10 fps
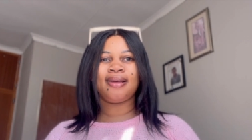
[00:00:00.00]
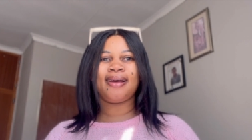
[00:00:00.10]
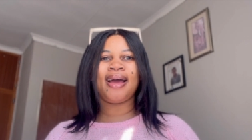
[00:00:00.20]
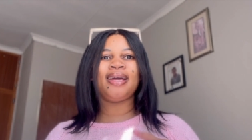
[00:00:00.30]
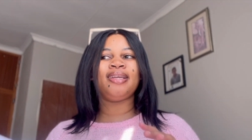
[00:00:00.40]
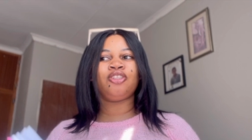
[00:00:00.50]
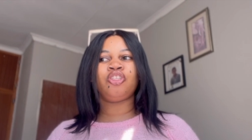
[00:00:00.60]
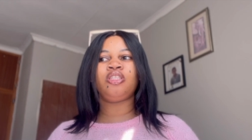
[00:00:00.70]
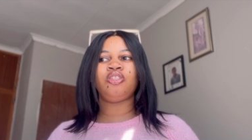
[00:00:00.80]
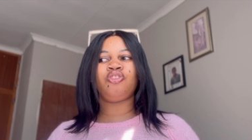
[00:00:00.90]
I
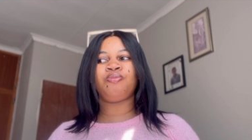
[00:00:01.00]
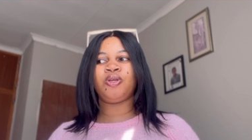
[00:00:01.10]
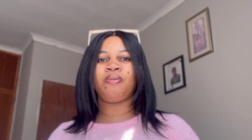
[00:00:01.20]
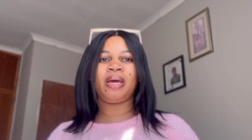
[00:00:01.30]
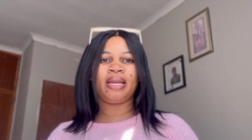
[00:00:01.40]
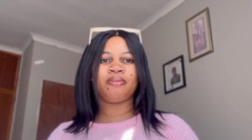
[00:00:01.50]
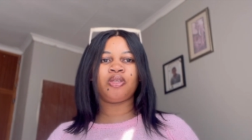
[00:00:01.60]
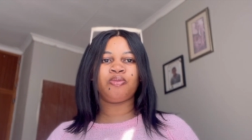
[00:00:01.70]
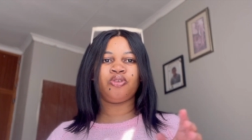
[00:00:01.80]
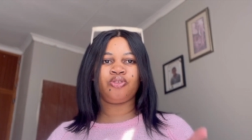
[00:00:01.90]
literally need to be on my
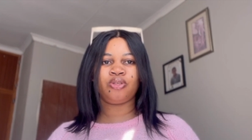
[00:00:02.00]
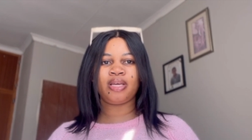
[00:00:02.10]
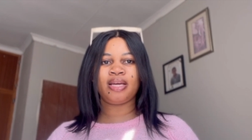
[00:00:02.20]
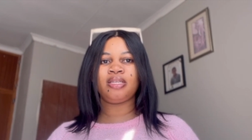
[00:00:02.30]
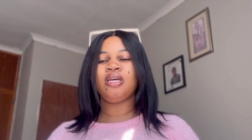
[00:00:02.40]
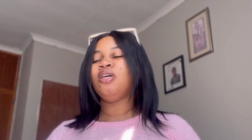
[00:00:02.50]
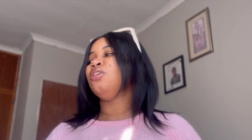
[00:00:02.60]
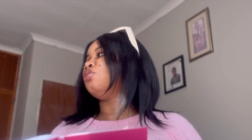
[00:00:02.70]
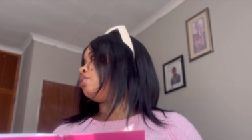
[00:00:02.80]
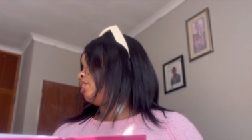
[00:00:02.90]
laptop to do that.
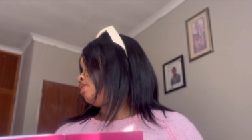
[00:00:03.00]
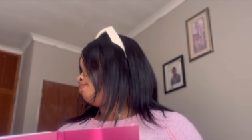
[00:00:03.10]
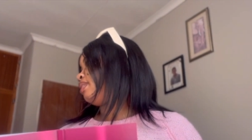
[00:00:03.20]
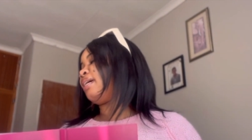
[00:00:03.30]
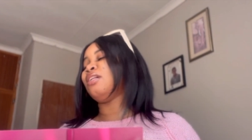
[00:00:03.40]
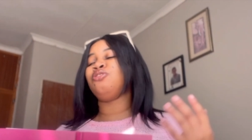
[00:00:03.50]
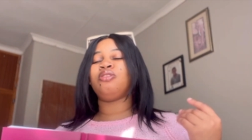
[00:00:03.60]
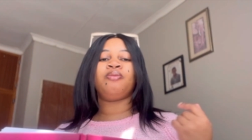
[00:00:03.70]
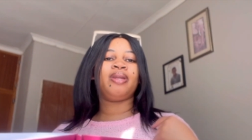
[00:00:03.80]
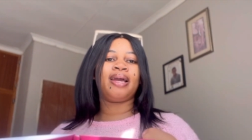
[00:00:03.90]
So that's what I'm saying. I'll do
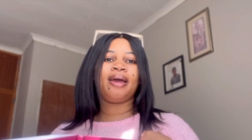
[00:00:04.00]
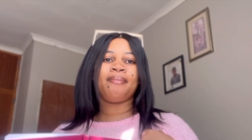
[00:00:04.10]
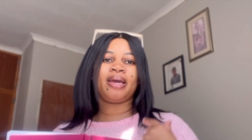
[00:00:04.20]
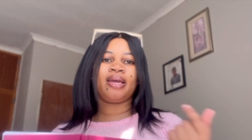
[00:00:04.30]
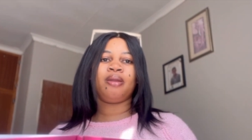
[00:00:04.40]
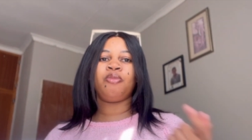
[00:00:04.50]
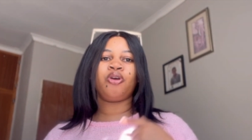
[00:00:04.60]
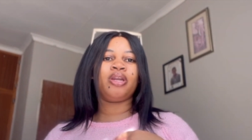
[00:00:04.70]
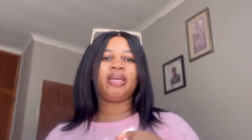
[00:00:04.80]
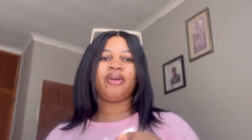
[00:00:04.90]
them when I come back and I'm not
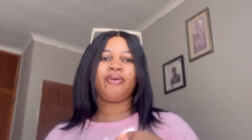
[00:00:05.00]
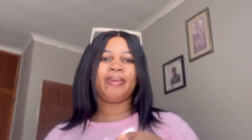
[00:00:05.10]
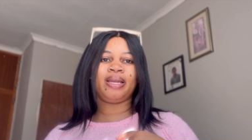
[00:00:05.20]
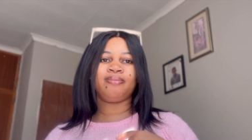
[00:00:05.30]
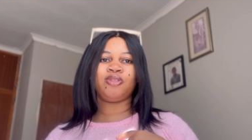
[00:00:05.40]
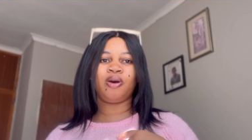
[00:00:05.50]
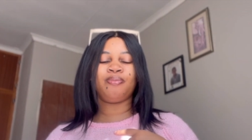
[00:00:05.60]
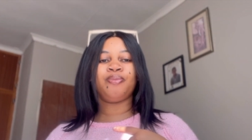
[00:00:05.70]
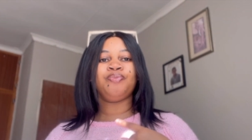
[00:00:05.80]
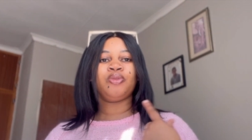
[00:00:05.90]
going to carry my laptop
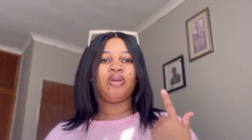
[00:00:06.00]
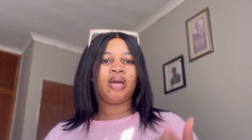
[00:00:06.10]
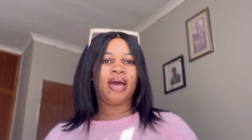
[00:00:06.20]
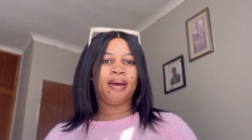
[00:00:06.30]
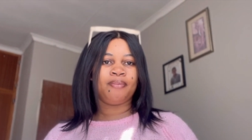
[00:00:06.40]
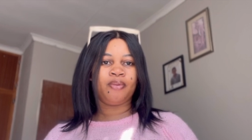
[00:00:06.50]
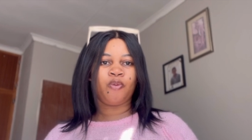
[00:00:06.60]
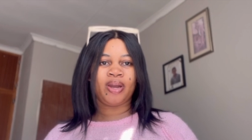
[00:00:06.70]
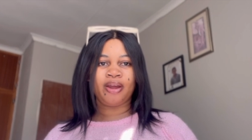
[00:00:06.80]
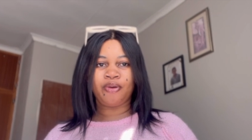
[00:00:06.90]
um,
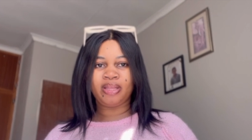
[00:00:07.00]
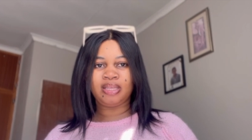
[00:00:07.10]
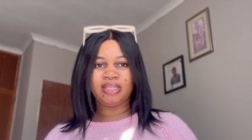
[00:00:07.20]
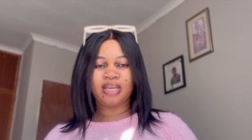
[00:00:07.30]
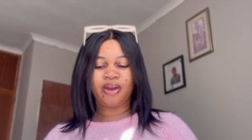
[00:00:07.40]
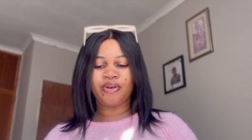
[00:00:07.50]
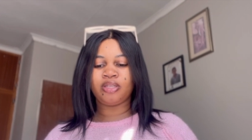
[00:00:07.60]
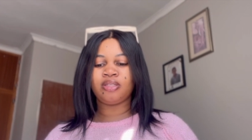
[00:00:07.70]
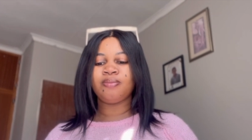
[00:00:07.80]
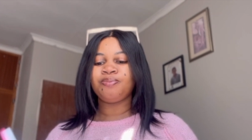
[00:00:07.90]
when I run these
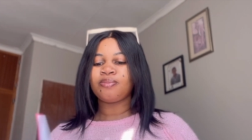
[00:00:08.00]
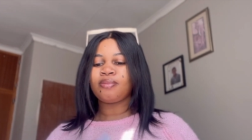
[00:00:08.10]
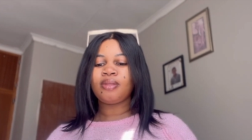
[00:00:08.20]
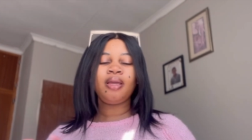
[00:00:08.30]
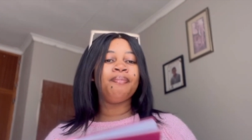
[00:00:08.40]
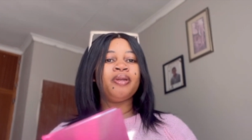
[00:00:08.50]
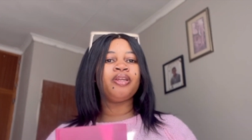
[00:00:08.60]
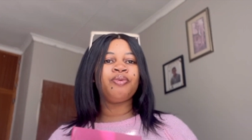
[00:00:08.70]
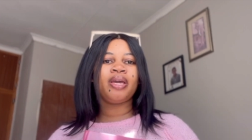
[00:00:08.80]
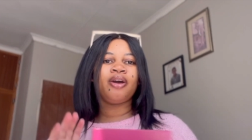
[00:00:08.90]
errands but
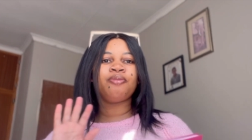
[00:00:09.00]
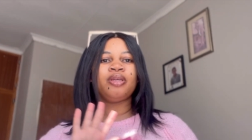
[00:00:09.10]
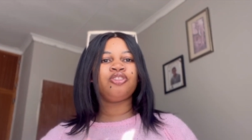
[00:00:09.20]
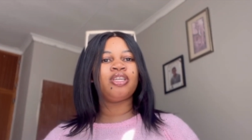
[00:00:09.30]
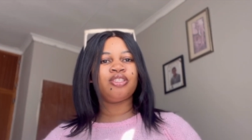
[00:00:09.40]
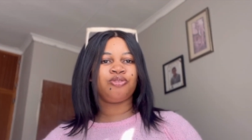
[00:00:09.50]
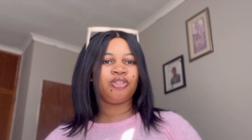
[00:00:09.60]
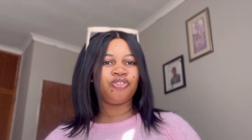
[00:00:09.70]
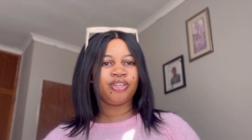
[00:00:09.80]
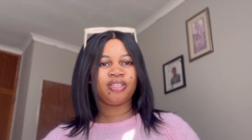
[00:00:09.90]
anyway i hope that you guys do
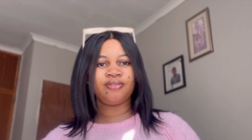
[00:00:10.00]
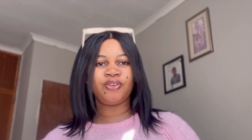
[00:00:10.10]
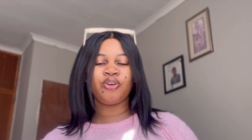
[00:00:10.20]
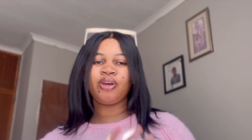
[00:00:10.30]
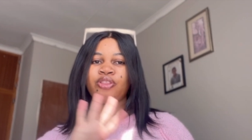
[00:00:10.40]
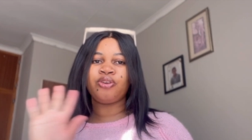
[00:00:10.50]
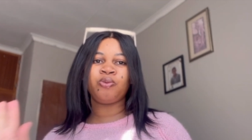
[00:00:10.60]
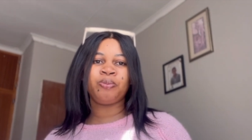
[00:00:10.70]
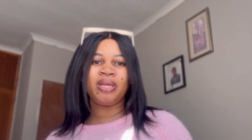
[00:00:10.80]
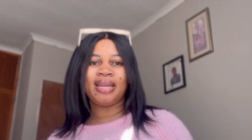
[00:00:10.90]
enjoy this video i thought it
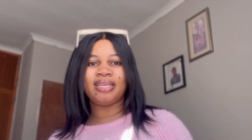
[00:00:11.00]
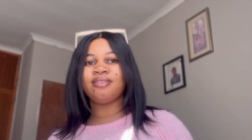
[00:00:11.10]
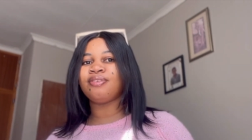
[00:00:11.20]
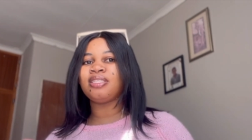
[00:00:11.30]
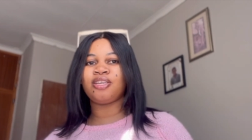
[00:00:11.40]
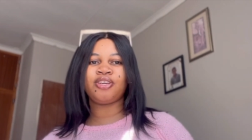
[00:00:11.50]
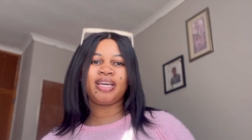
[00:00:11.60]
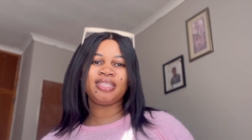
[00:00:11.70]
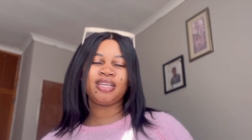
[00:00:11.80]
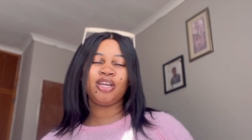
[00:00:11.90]
would be nice if i take you
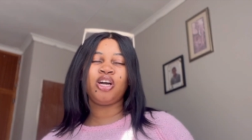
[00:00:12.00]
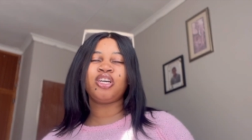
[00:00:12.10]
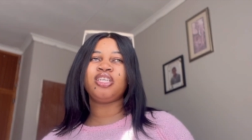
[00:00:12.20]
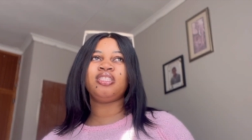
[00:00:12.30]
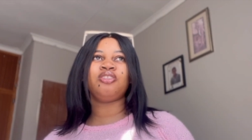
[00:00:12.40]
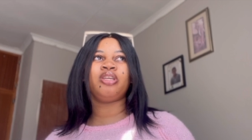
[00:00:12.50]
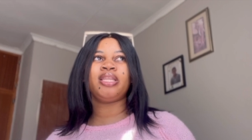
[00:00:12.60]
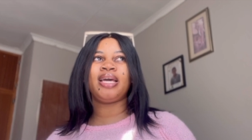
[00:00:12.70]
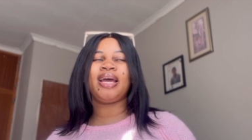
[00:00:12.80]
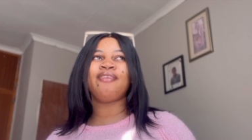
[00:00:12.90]
guys along considering
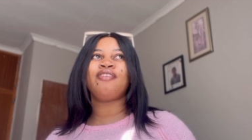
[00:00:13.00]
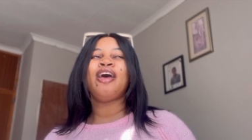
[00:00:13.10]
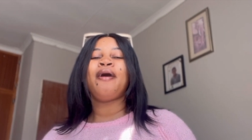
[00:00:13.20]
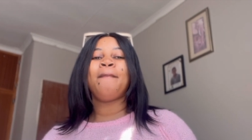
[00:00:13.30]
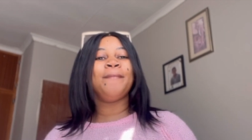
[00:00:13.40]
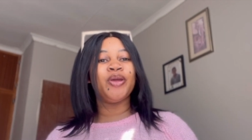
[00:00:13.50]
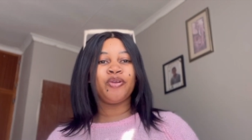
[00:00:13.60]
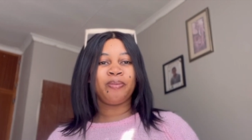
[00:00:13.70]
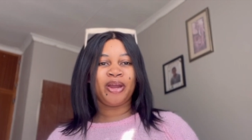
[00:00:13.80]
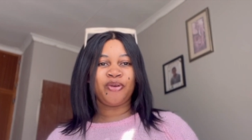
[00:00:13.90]
that i have been
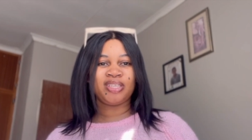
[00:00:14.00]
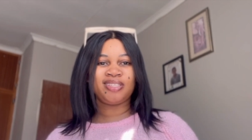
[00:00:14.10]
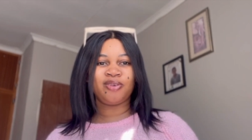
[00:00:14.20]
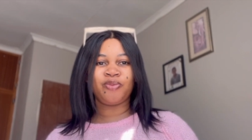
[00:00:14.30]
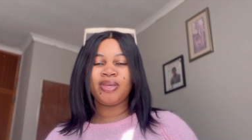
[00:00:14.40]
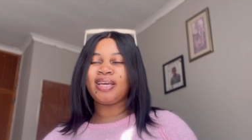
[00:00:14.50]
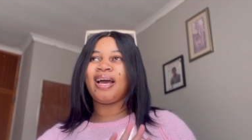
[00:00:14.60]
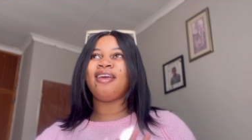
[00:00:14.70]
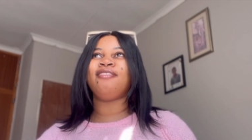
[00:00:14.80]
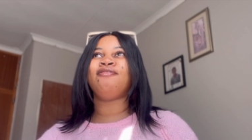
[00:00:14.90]
on my resting week
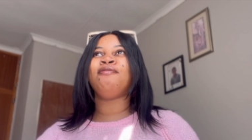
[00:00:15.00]
i've